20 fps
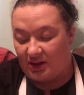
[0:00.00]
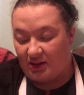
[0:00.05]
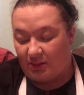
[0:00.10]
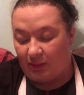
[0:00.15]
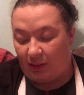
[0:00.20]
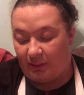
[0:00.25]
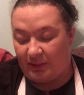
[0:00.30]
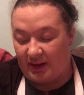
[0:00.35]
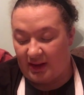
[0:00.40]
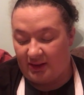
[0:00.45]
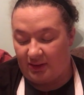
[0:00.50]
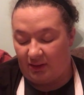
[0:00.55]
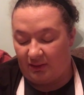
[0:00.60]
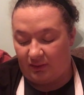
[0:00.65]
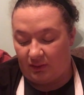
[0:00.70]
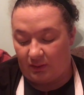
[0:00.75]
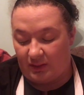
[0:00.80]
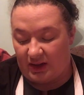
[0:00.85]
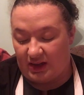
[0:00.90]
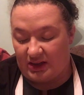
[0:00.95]
but being
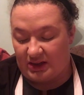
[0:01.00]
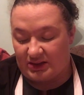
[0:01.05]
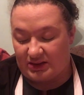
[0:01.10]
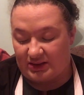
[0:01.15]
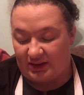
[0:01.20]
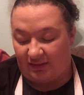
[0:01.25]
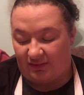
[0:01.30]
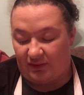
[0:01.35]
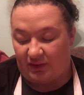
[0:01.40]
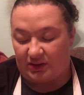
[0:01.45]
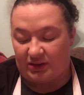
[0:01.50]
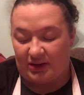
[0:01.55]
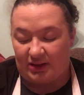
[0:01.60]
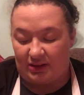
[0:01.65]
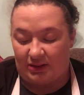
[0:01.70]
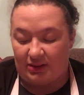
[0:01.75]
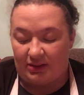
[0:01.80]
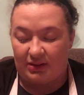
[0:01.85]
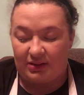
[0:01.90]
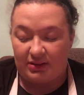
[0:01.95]
overweight is different
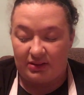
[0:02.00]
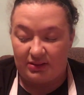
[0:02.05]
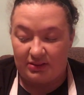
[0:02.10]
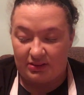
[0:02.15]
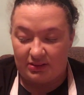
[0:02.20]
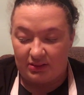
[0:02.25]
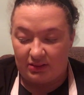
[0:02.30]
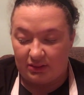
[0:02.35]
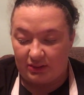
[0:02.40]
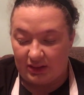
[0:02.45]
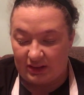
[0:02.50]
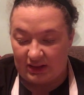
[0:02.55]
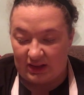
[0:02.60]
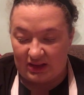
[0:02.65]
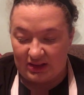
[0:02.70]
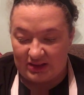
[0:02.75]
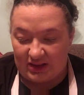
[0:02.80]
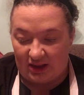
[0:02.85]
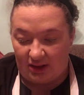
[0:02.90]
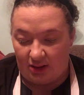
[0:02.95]
than
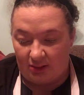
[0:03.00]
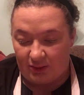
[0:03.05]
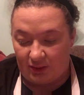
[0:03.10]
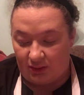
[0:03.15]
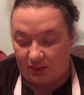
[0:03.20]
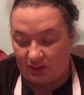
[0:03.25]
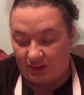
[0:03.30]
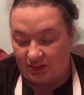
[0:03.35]
looking terrible.